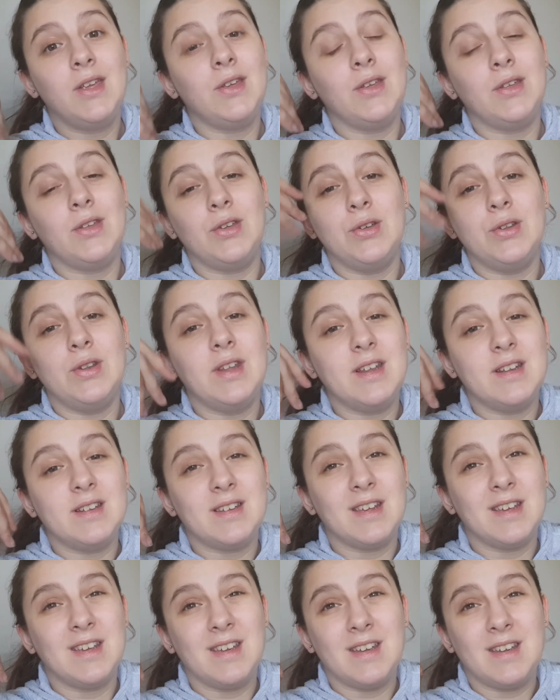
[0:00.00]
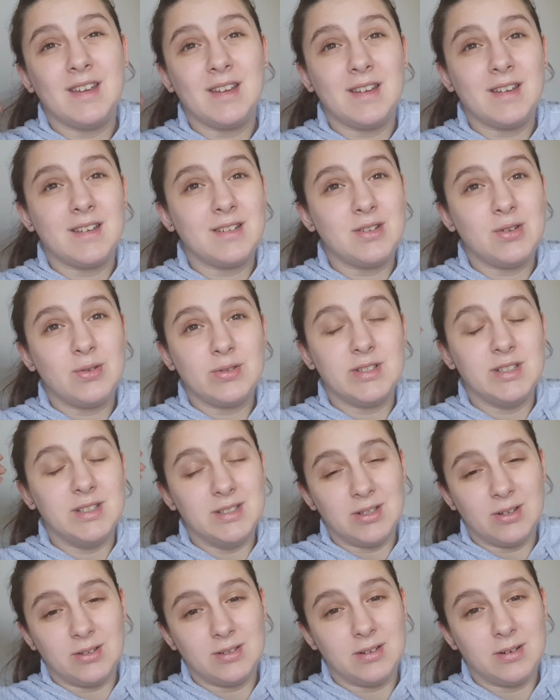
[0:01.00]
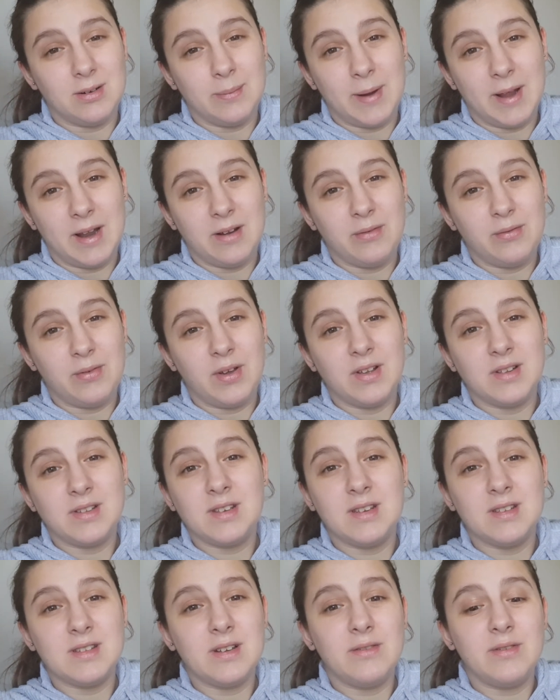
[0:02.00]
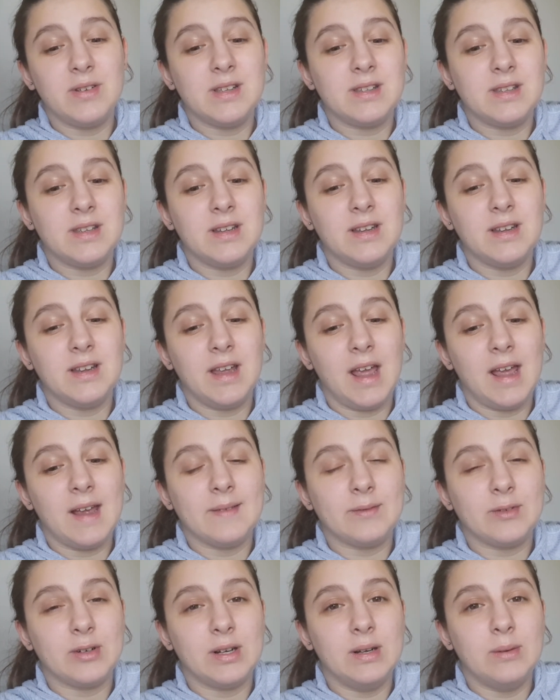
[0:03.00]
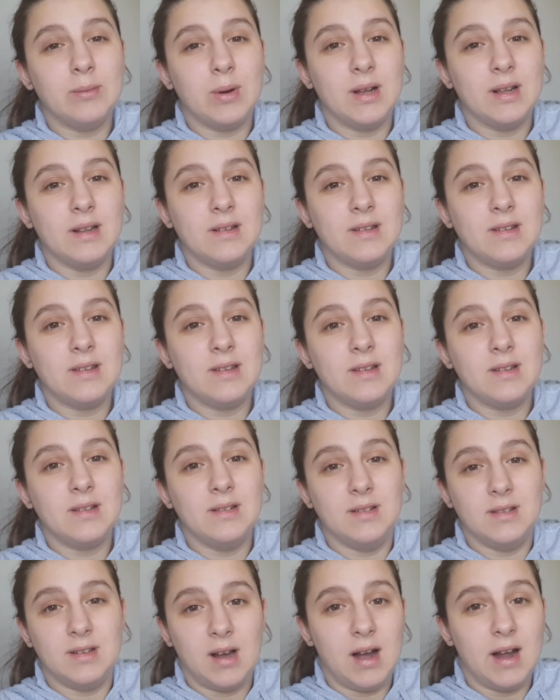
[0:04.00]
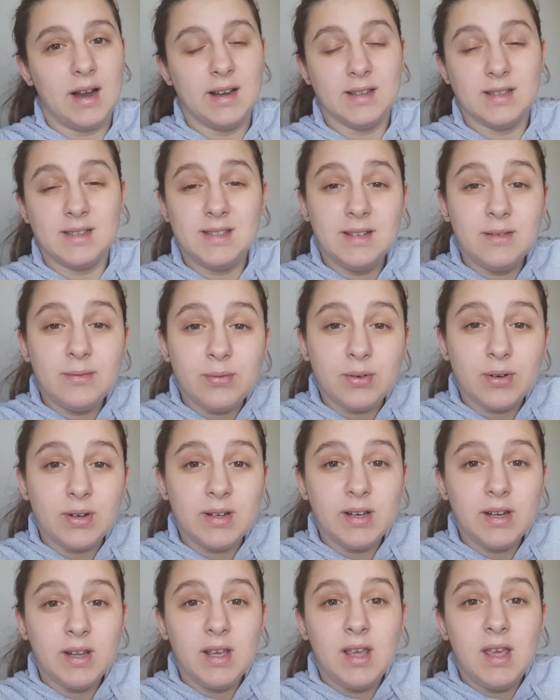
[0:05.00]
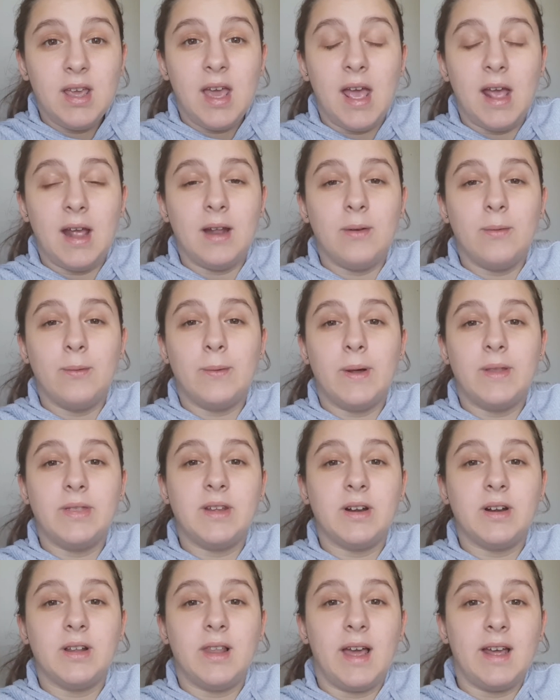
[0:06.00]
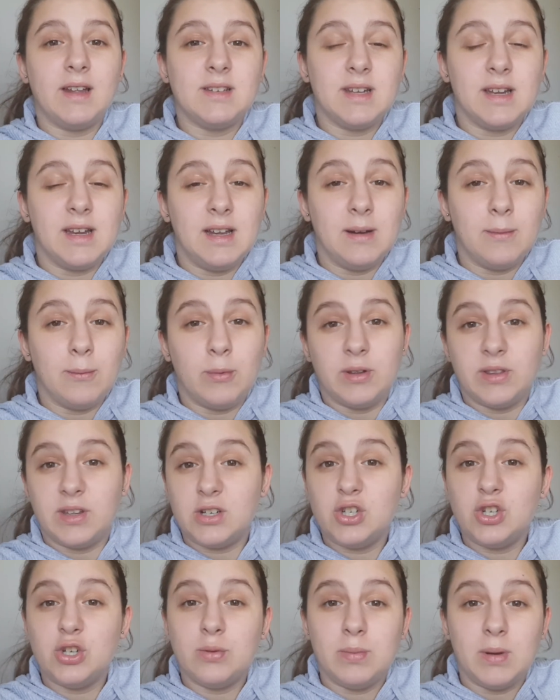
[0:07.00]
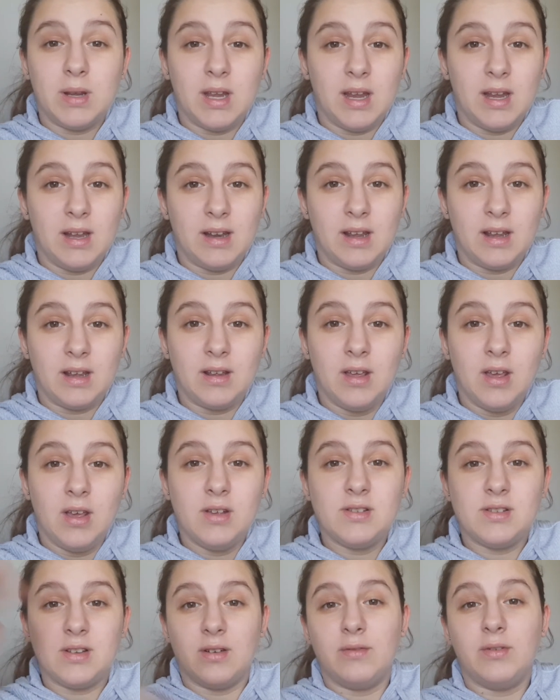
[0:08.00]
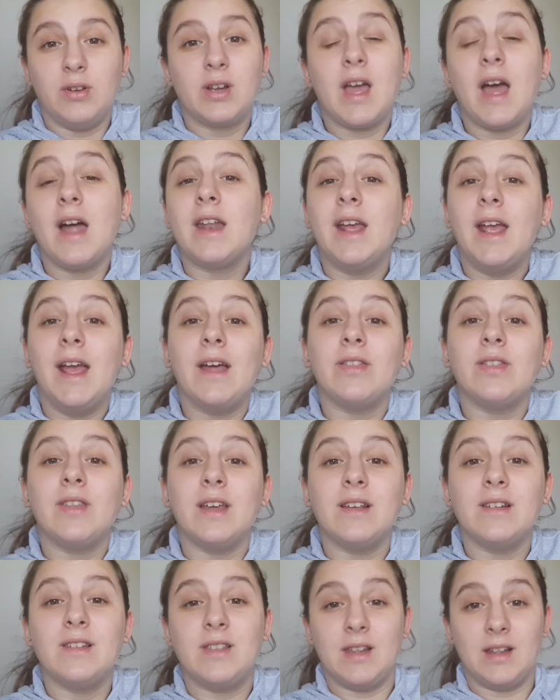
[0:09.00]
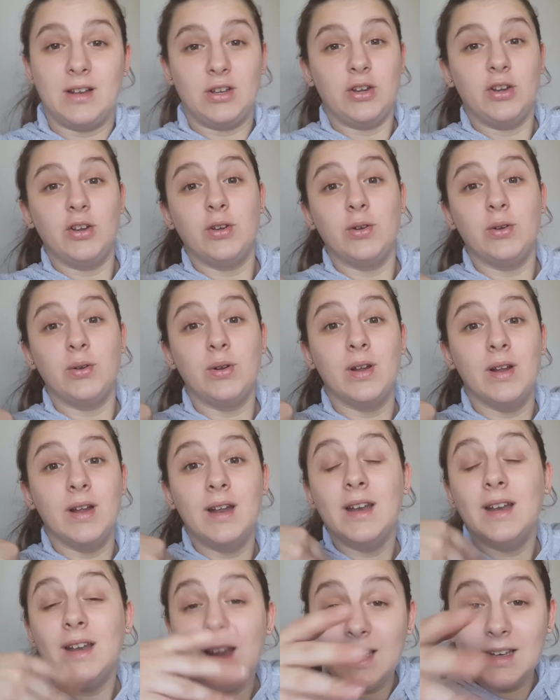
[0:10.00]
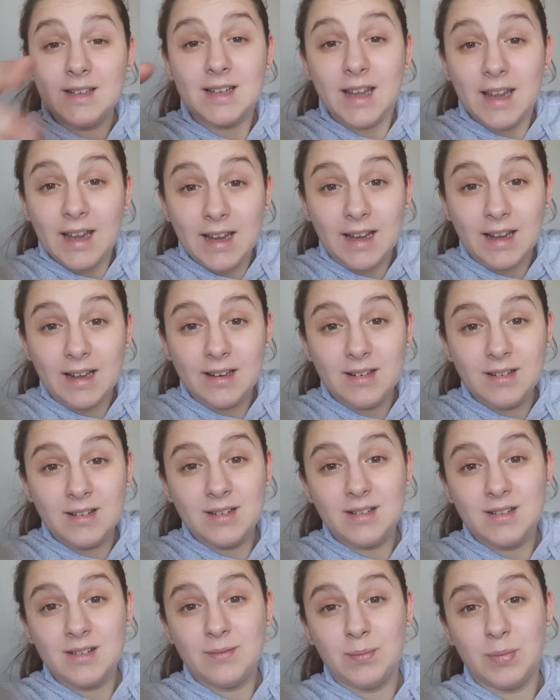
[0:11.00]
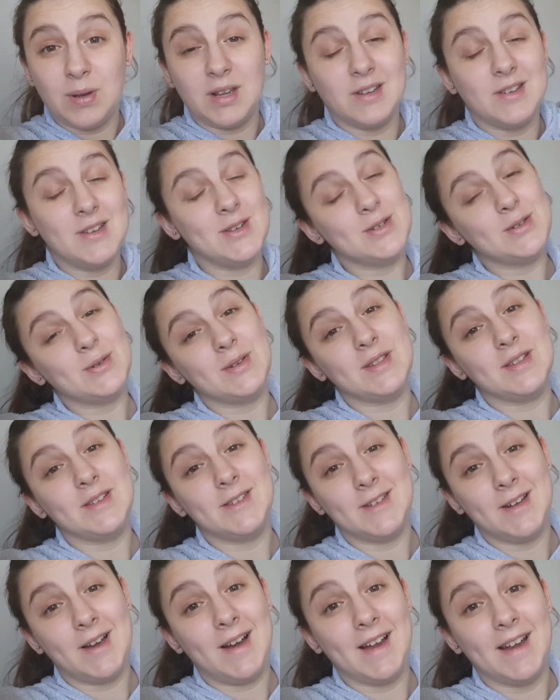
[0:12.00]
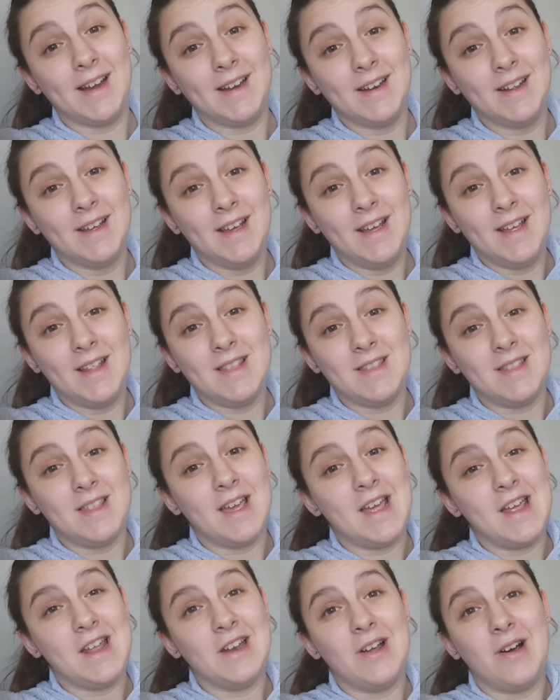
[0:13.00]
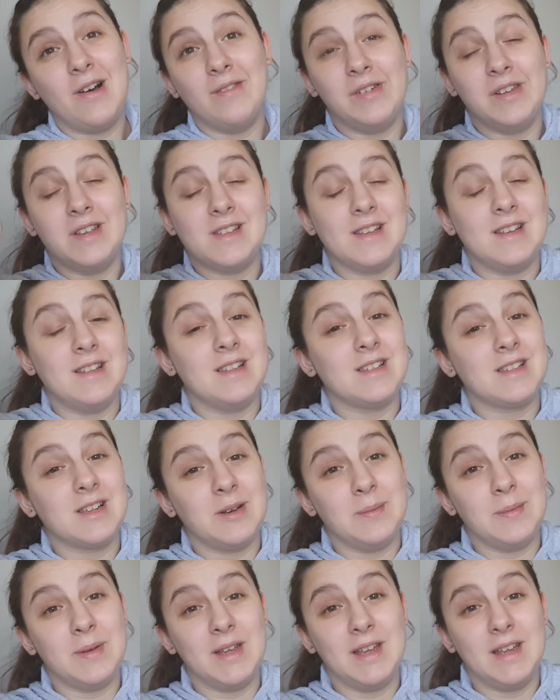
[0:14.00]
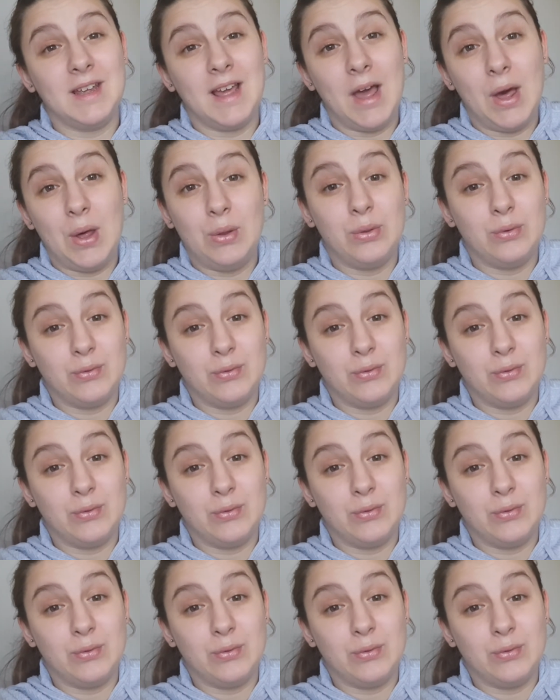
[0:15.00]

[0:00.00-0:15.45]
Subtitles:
you need to talk to your doctor about it first, because obviously everyone's diet is different and what they're allowed to eat and what they should be eating. So if you're cutting out things that you need to eat because you're doing this diet, then obviously there's going to be health